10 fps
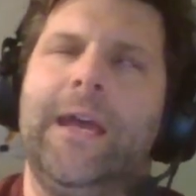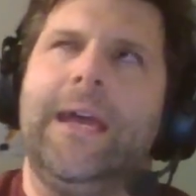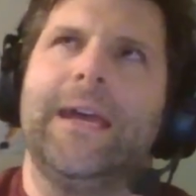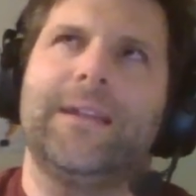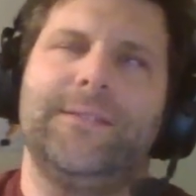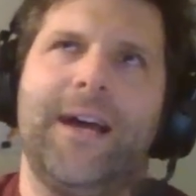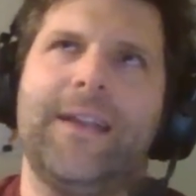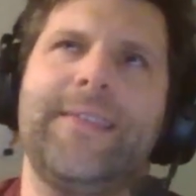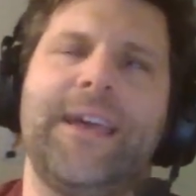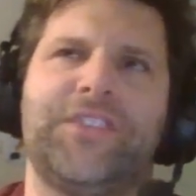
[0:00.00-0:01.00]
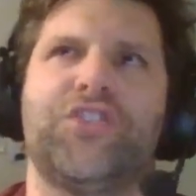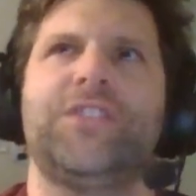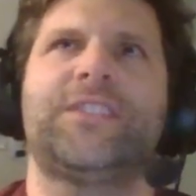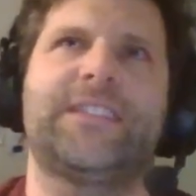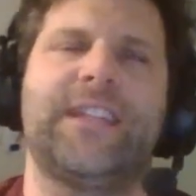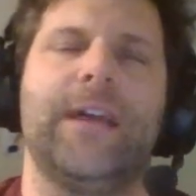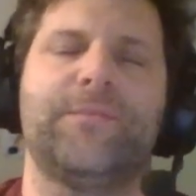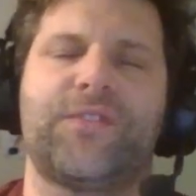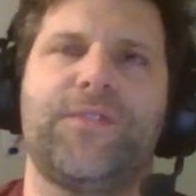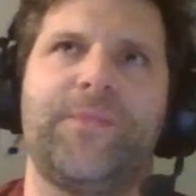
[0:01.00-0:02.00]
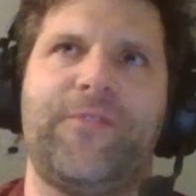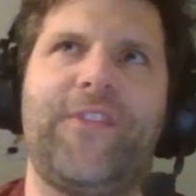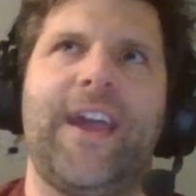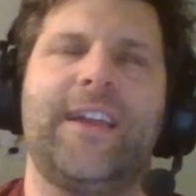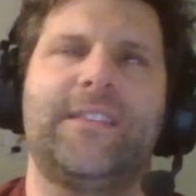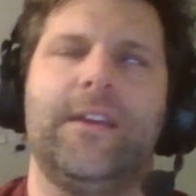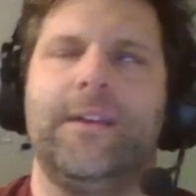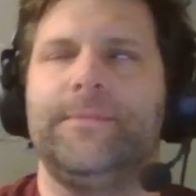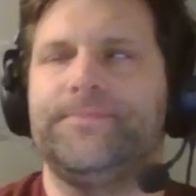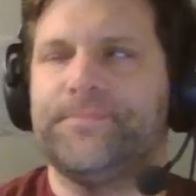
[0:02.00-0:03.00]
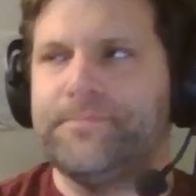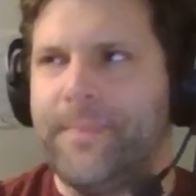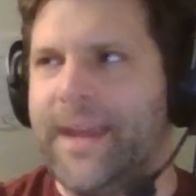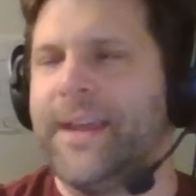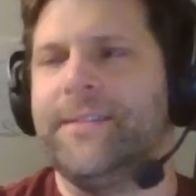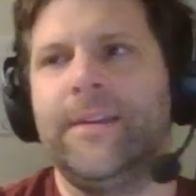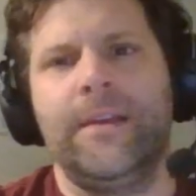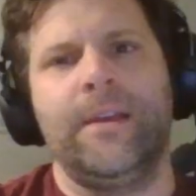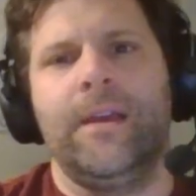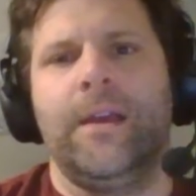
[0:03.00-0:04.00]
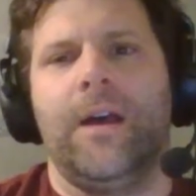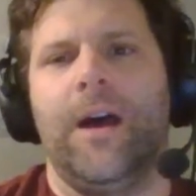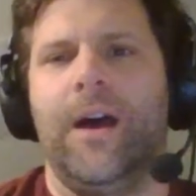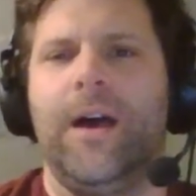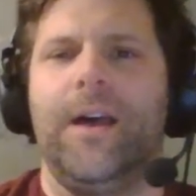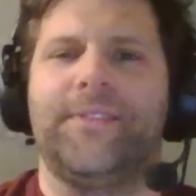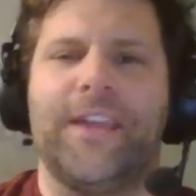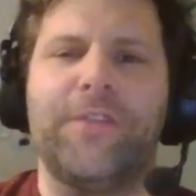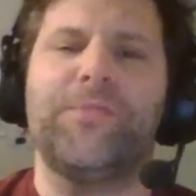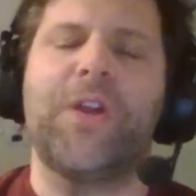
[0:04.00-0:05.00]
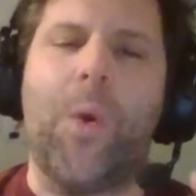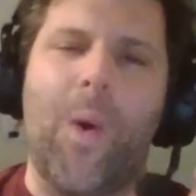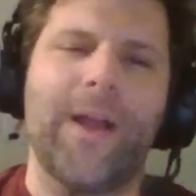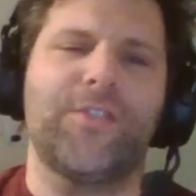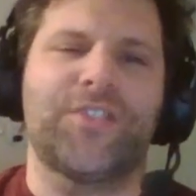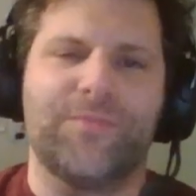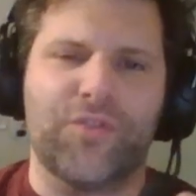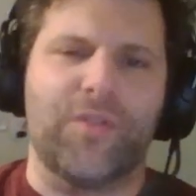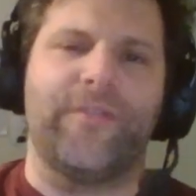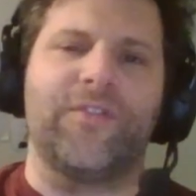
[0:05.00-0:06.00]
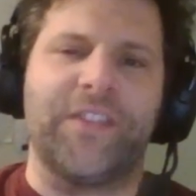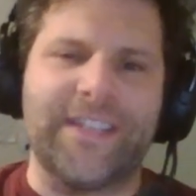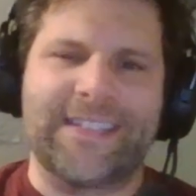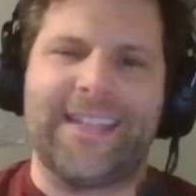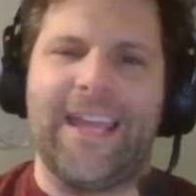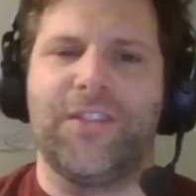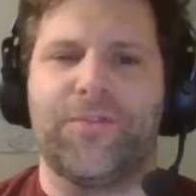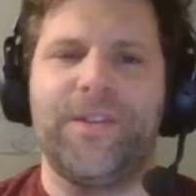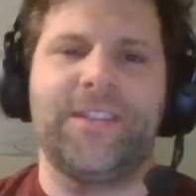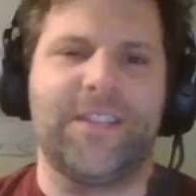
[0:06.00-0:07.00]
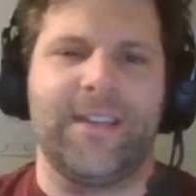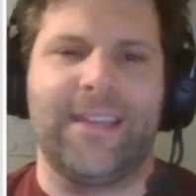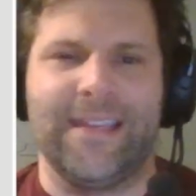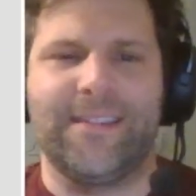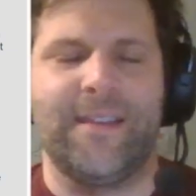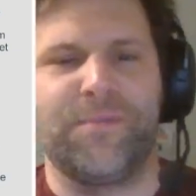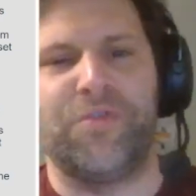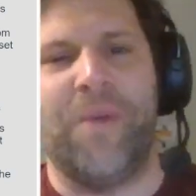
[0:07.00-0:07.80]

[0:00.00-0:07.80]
And a lot of that just stems from the fact that, man, they require some sort of list tailoring to get them to